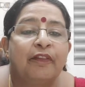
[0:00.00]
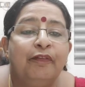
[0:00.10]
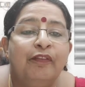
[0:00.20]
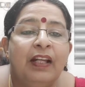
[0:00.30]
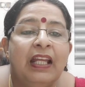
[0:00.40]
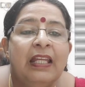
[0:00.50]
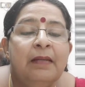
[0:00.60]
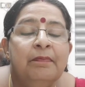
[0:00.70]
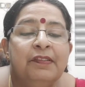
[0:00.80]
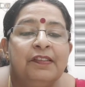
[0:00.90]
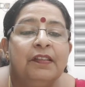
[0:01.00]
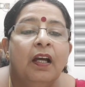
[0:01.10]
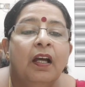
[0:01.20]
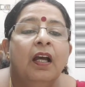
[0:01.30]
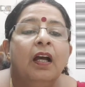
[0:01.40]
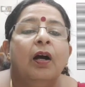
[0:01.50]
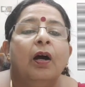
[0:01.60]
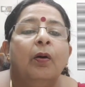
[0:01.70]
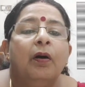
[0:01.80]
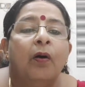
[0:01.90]
flames
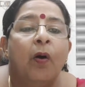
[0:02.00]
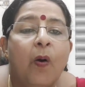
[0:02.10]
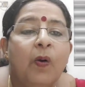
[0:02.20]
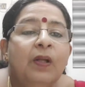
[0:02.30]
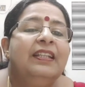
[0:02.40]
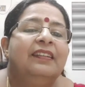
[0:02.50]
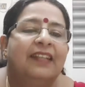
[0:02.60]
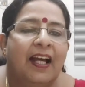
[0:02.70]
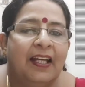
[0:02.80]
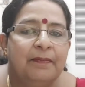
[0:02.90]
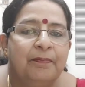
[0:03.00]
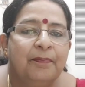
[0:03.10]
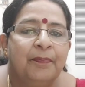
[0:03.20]
all the time.